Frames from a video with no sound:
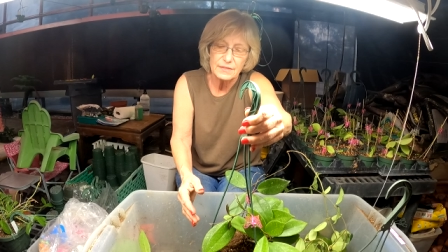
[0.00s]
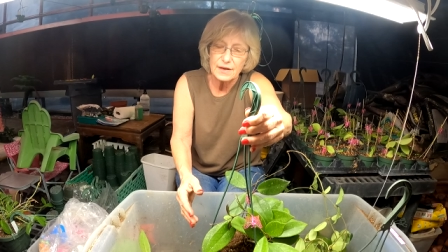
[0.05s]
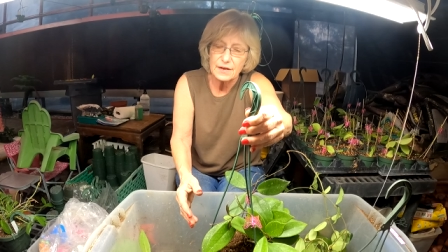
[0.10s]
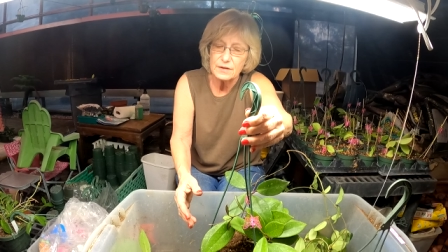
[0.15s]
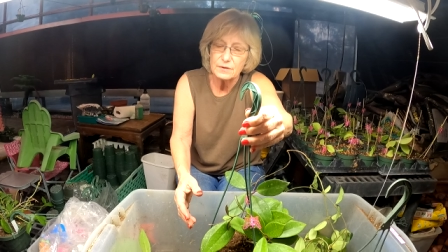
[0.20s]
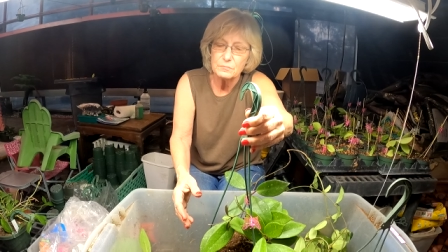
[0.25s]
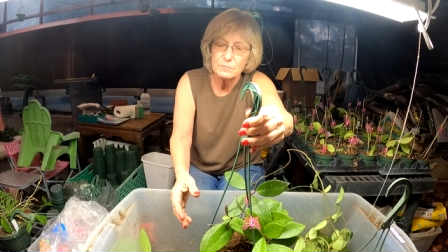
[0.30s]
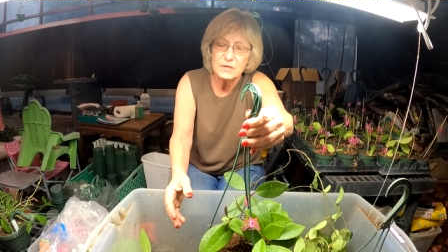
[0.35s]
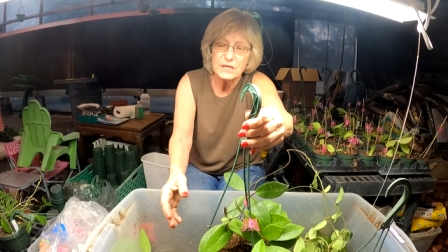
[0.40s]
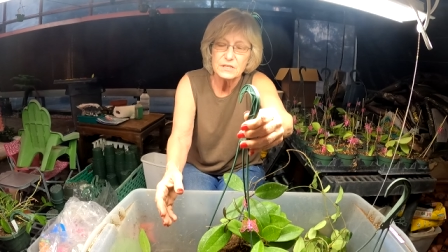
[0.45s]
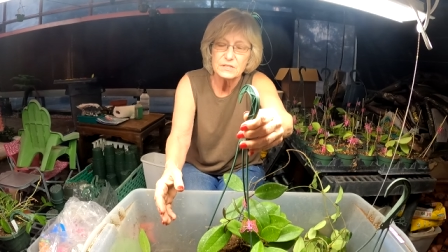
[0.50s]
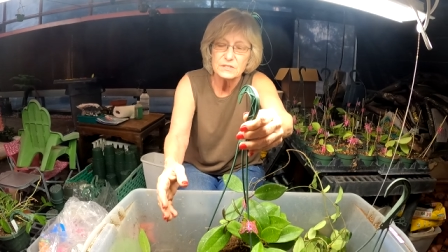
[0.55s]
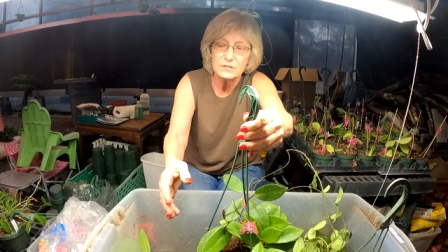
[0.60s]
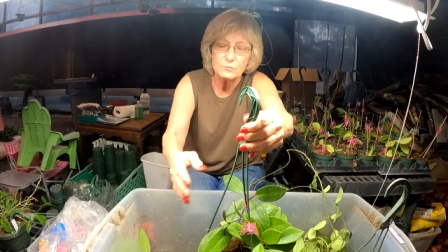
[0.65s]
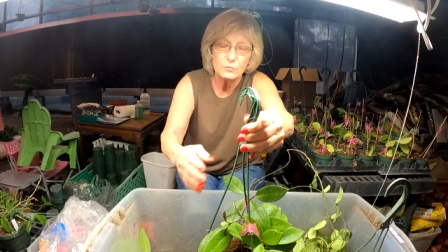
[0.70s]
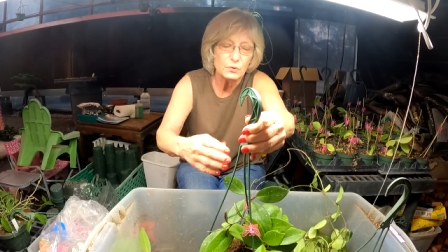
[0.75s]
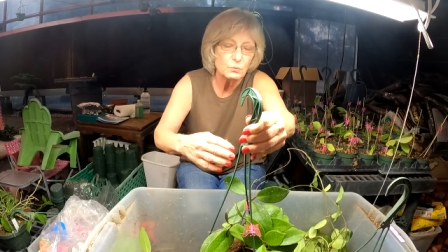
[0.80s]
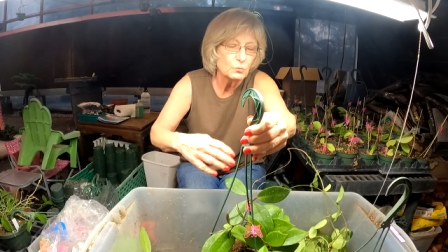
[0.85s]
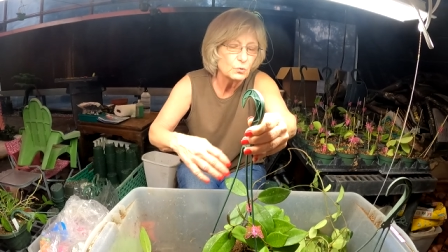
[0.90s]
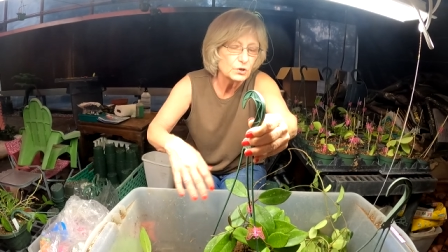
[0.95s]
That means
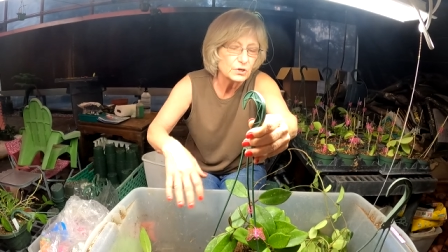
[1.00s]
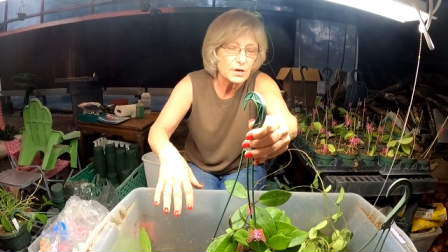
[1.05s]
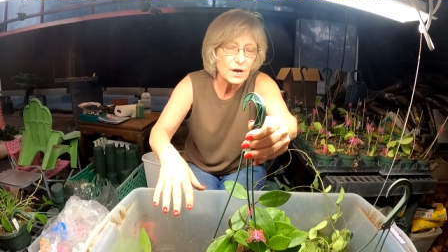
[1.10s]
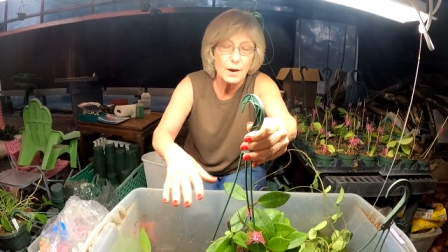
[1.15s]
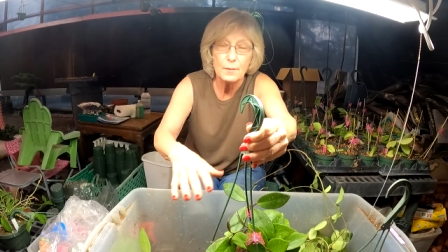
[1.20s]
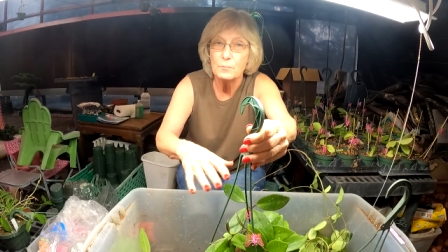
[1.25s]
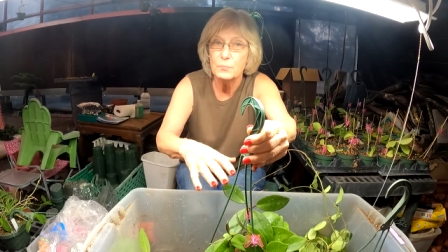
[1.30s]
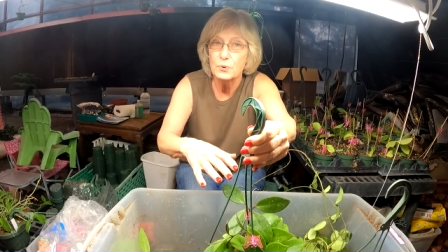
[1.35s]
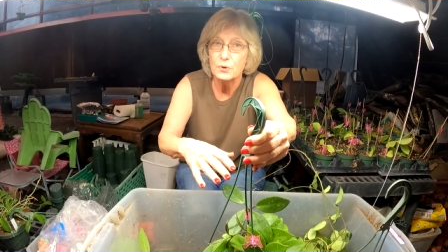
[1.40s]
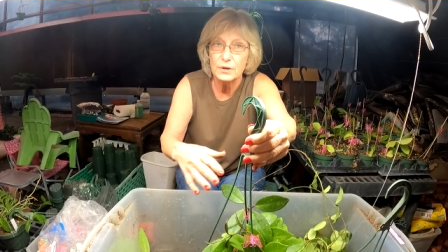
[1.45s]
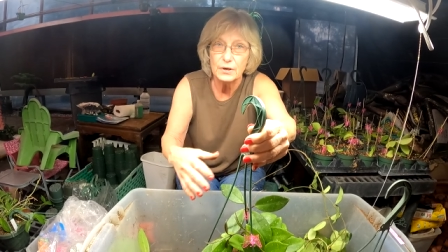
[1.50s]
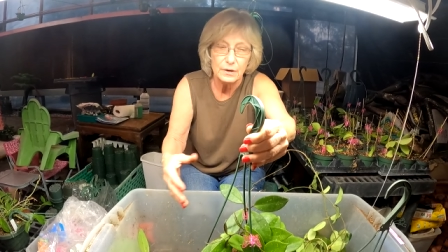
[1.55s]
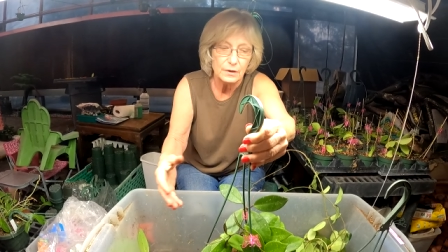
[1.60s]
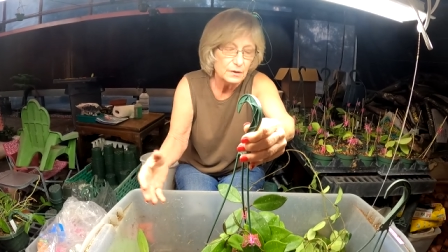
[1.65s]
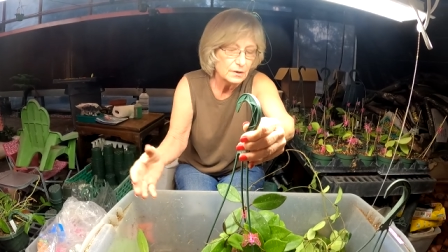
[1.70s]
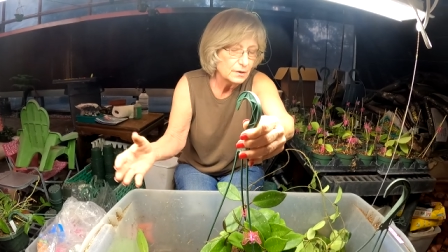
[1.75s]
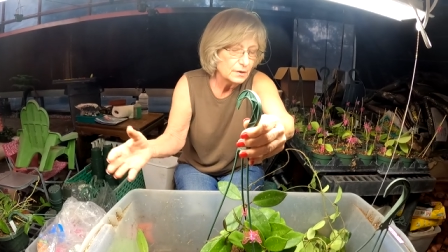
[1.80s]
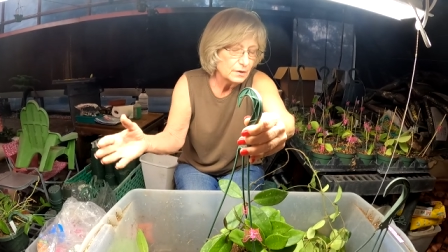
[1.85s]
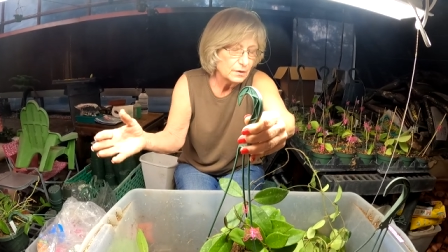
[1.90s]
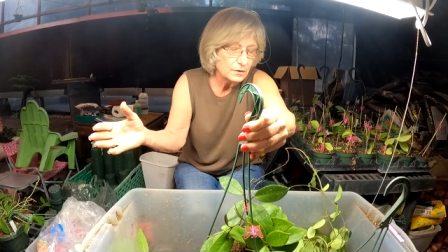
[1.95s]
that we would not put,
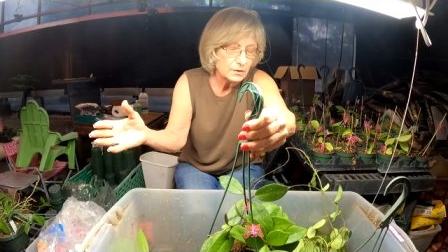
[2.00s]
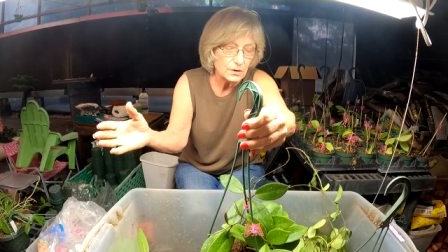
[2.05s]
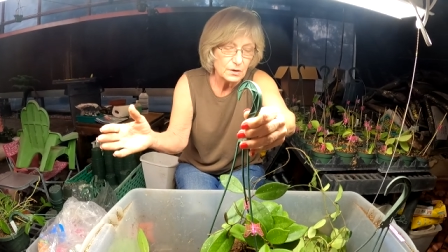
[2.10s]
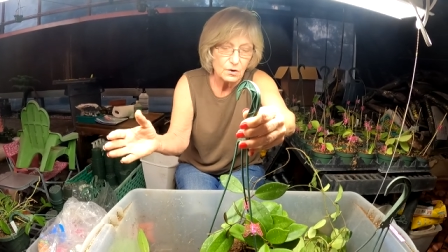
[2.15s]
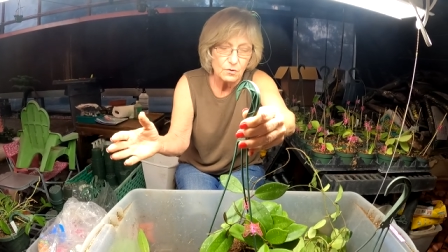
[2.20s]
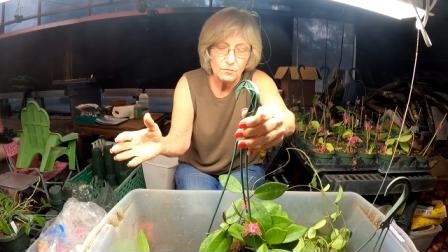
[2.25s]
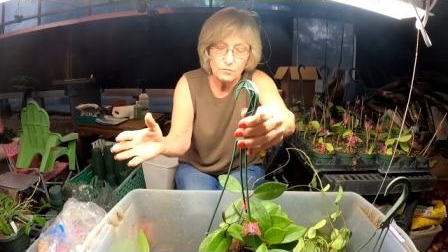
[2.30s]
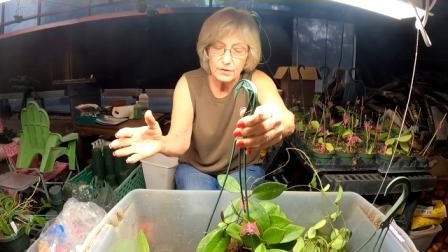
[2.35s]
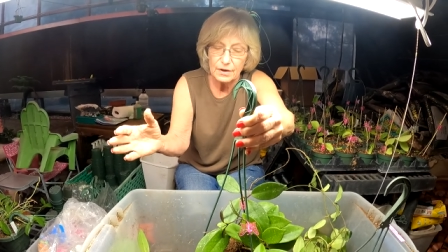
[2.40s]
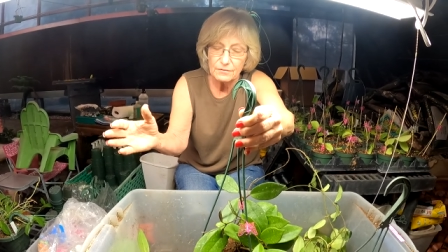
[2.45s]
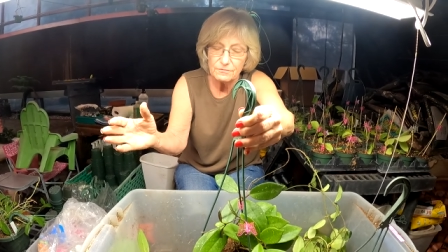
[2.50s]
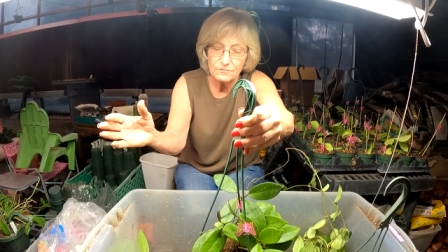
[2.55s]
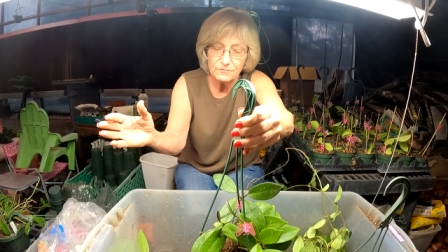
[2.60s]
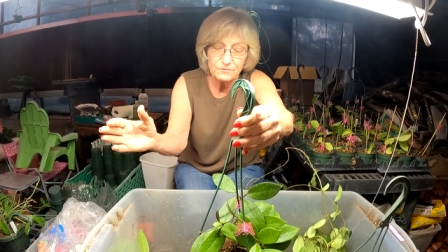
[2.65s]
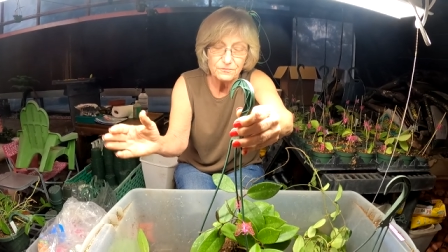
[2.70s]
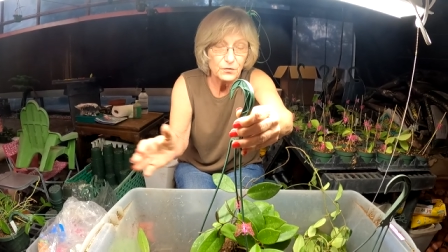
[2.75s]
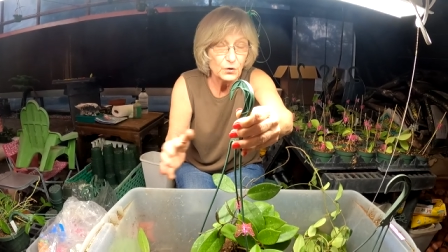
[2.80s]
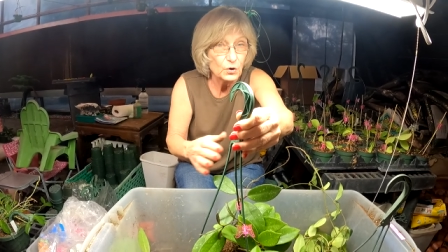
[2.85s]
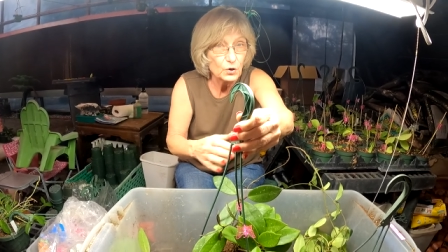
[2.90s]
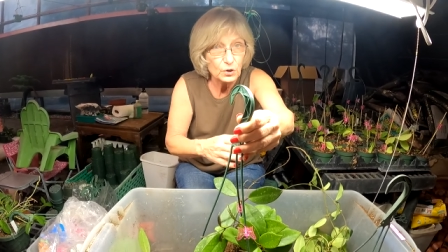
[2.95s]
you know, like
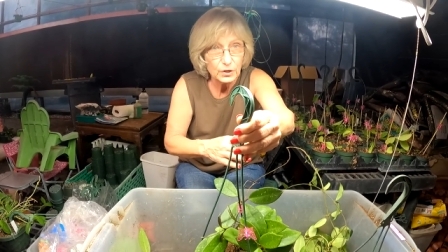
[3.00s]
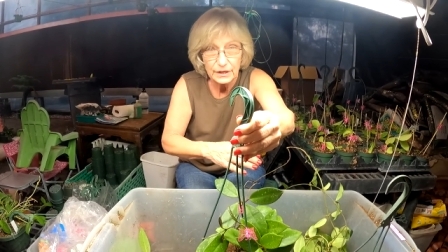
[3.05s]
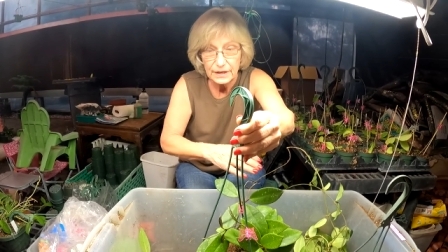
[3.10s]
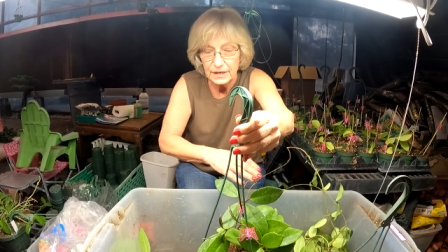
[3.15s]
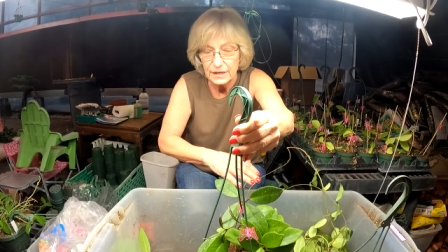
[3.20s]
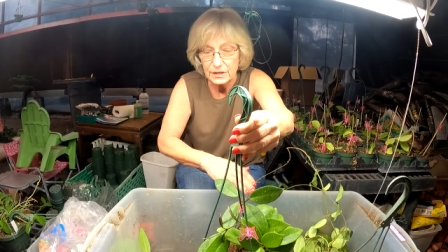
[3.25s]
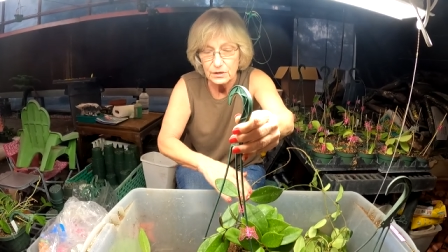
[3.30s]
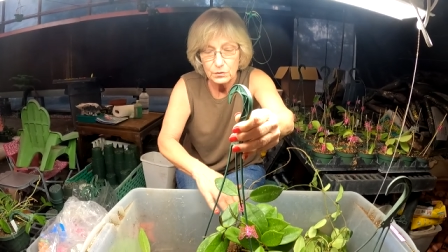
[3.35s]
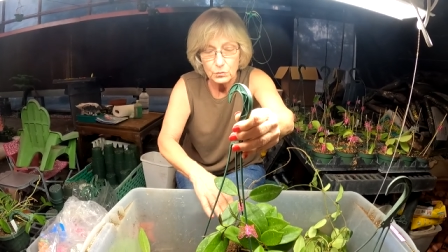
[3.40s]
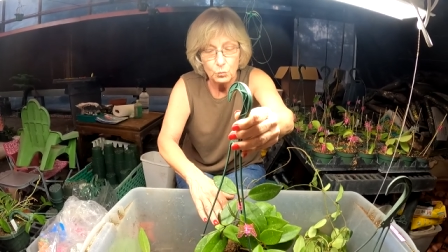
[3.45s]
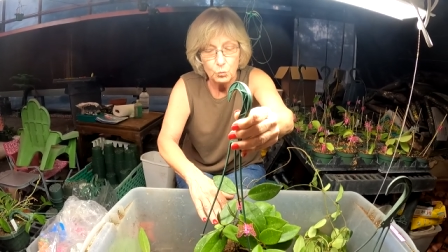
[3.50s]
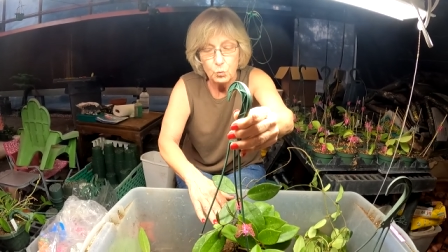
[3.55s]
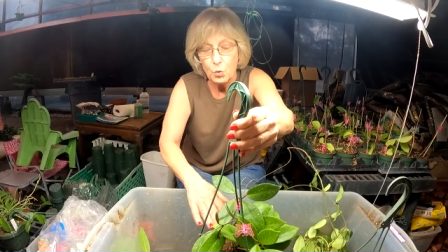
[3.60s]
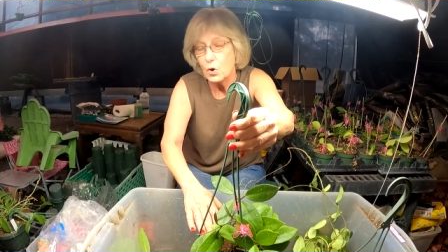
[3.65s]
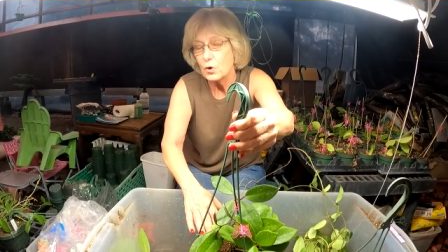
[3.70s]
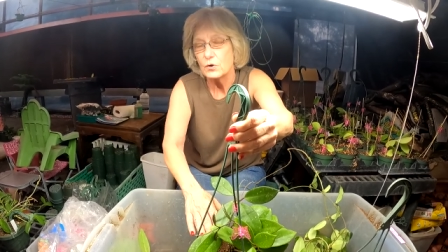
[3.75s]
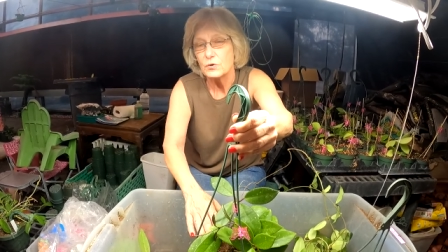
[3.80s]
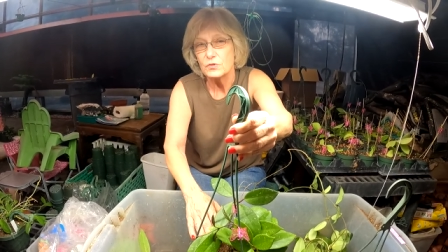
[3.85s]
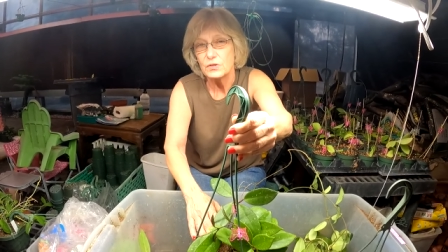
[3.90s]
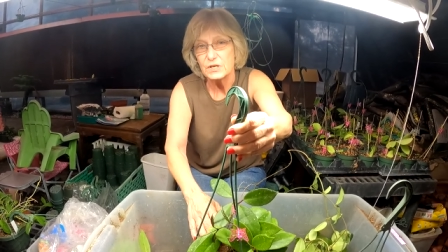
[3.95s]
fully
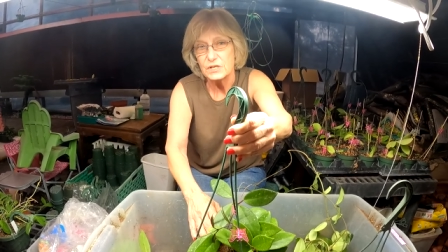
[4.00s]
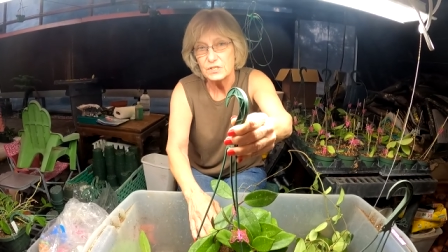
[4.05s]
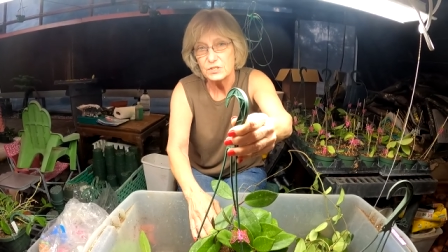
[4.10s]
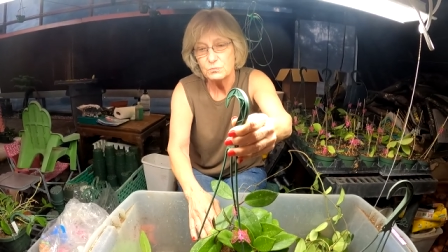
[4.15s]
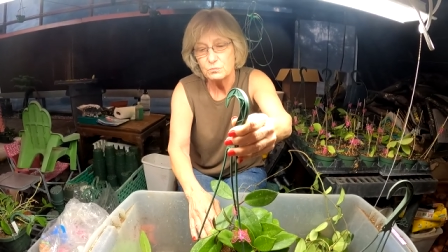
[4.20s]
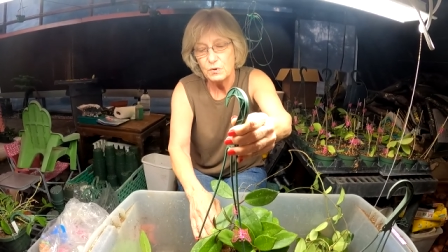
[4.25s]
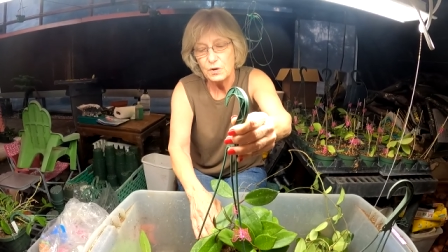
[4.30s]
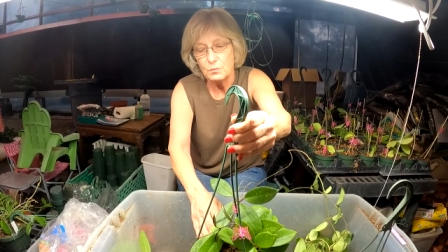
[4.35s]
water this.